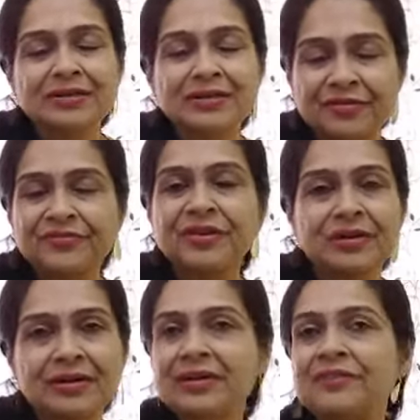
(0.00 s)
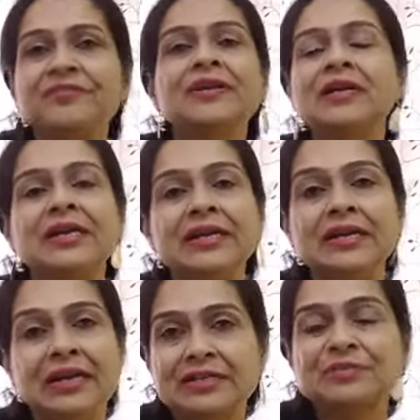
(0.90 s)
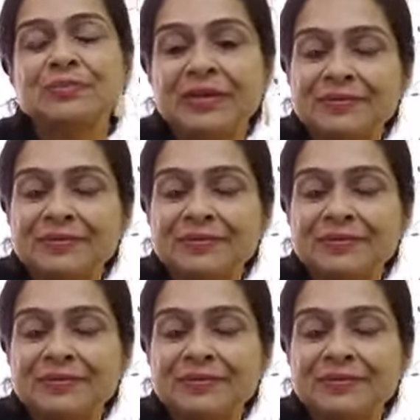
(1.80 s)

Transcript: tough year, definitely it has been.